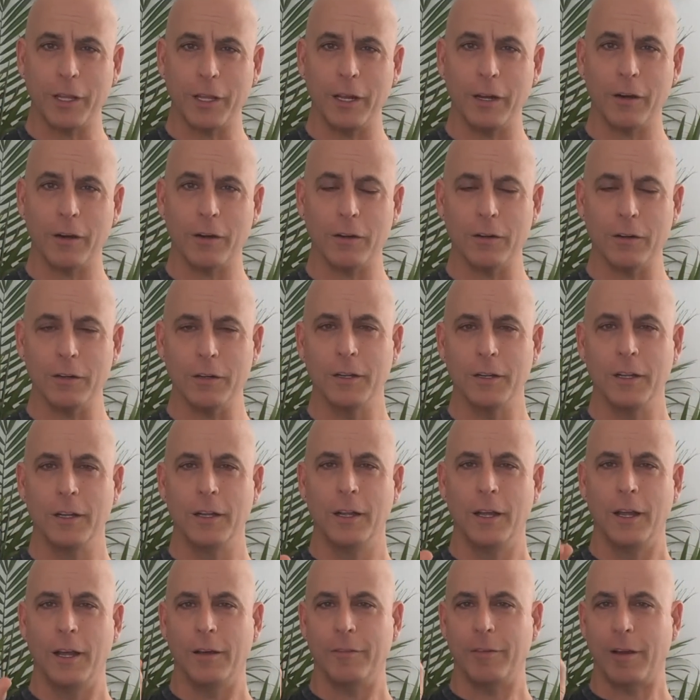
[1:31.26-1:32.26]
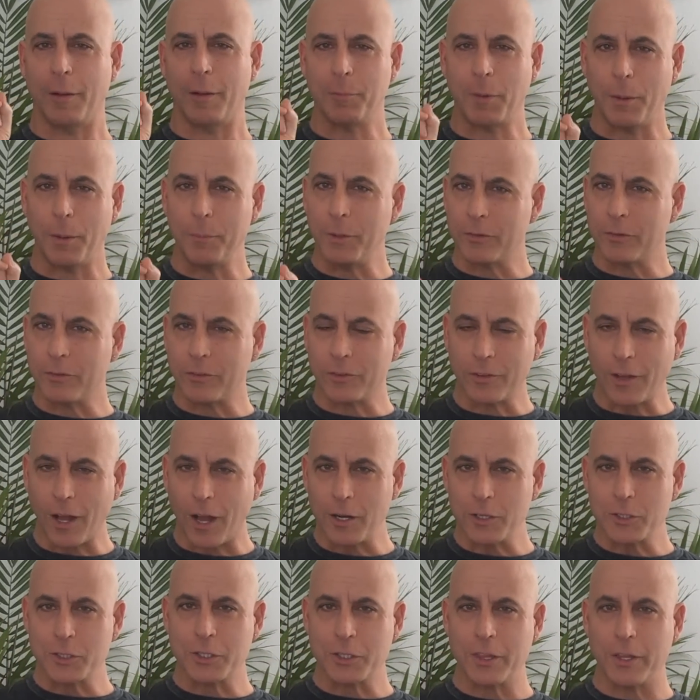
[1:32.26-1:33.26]
here. I've had my
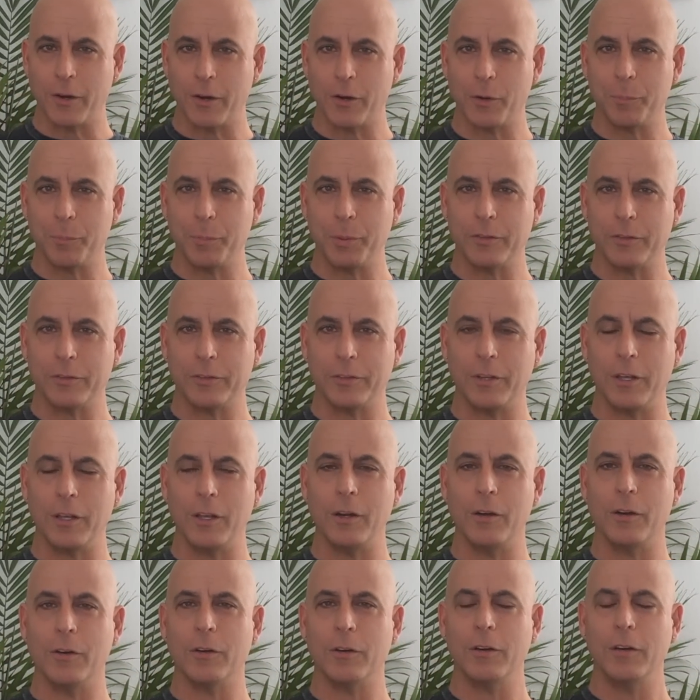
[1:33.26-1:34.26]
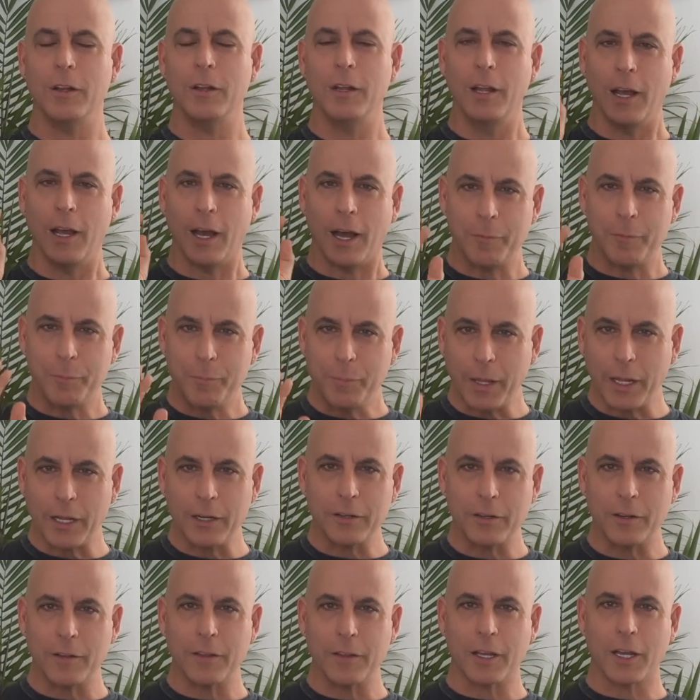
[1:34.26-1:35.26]
massage therapist here. I've
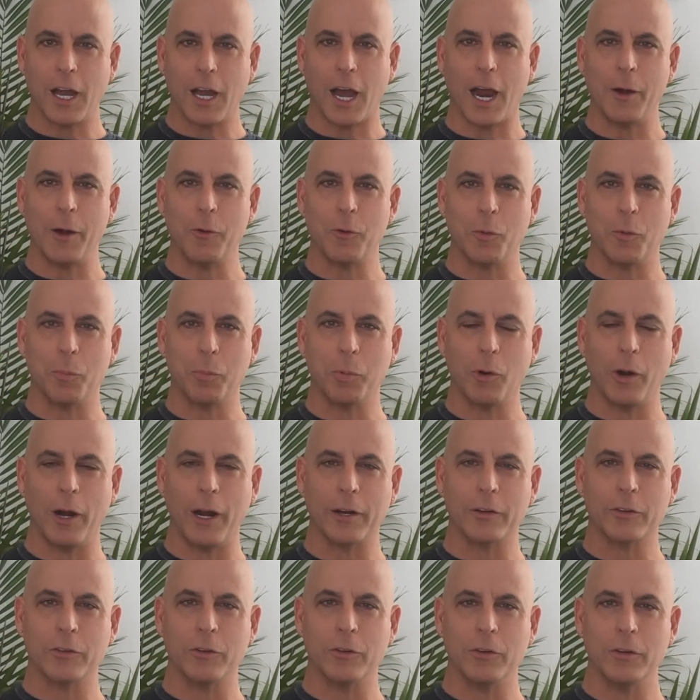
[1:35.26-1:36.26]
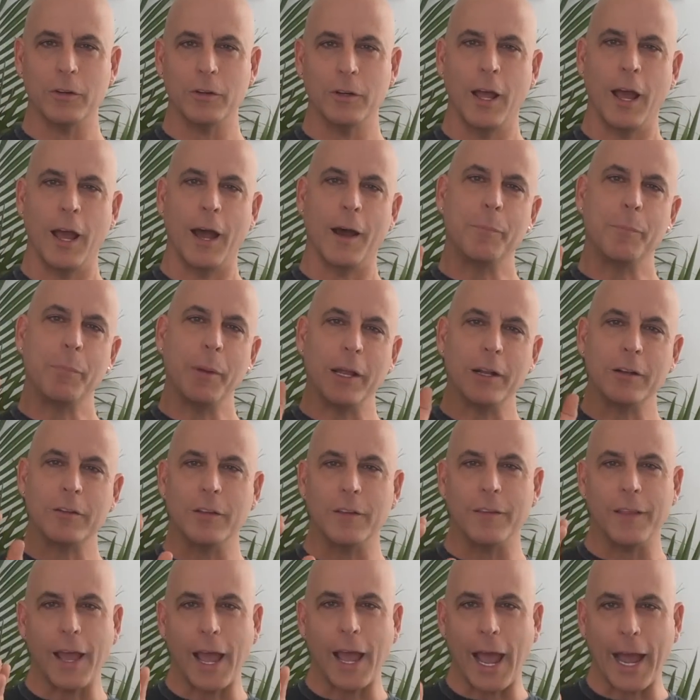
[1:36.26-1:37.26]
been to the chiropractor. I've been
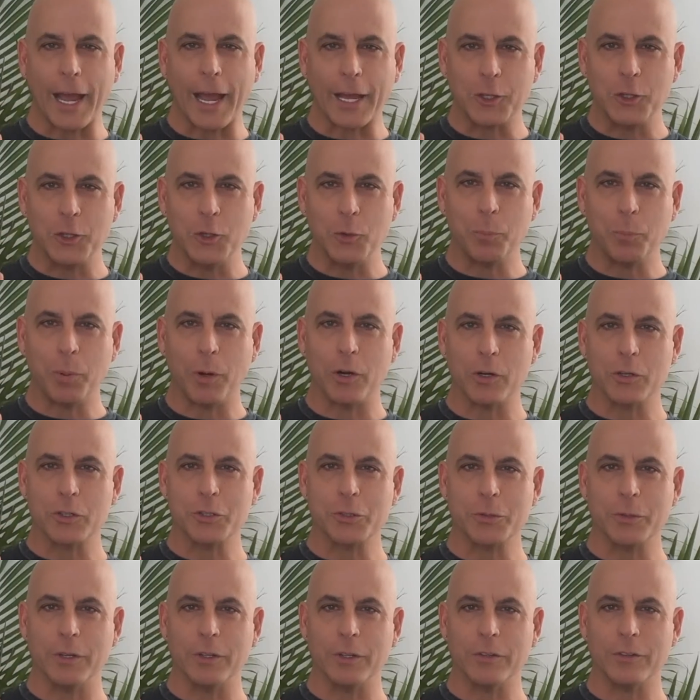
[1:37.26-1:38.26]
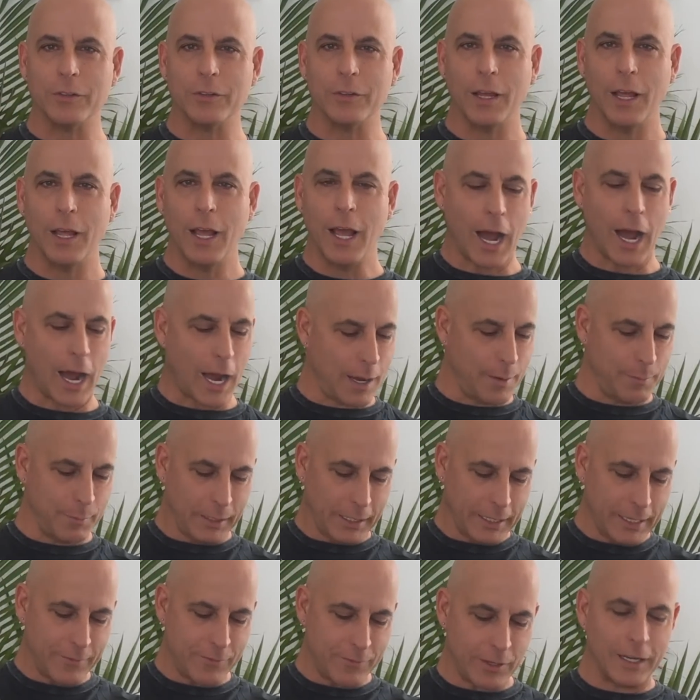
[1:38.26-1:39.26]
to the acupuncturist. I'm
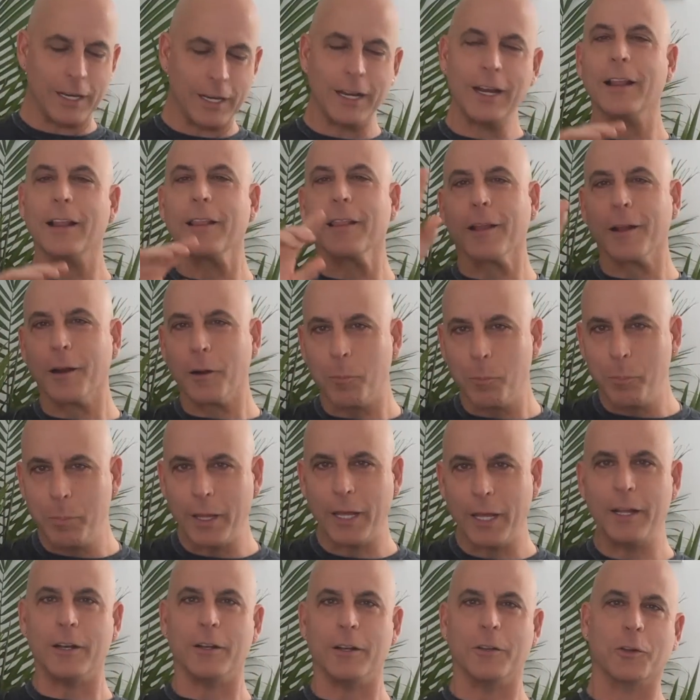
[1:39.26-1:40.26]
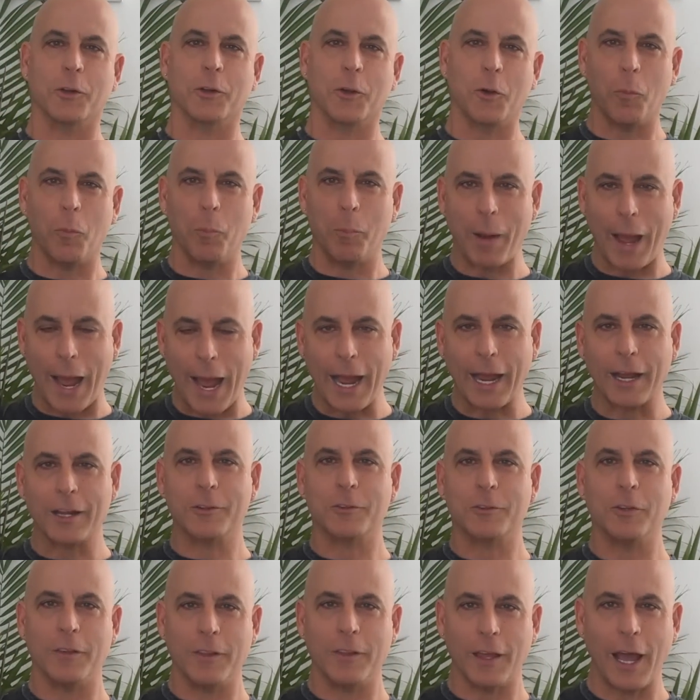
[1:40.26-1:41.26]
leaving in a little bit to go
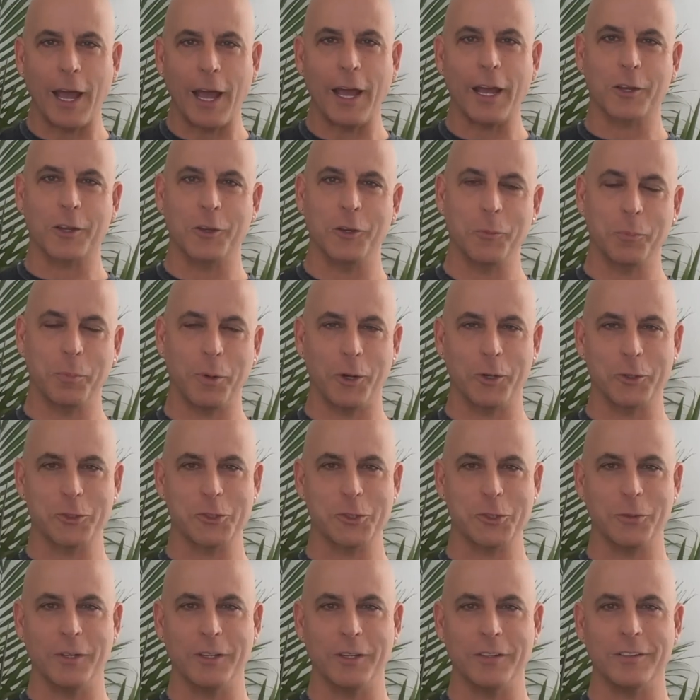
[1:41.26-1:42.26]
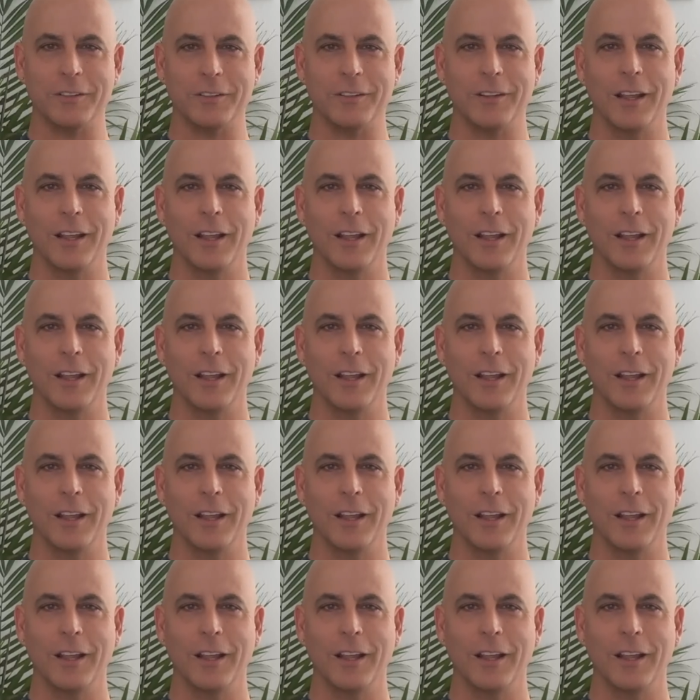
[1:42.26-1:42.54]
back to the acupuncturist.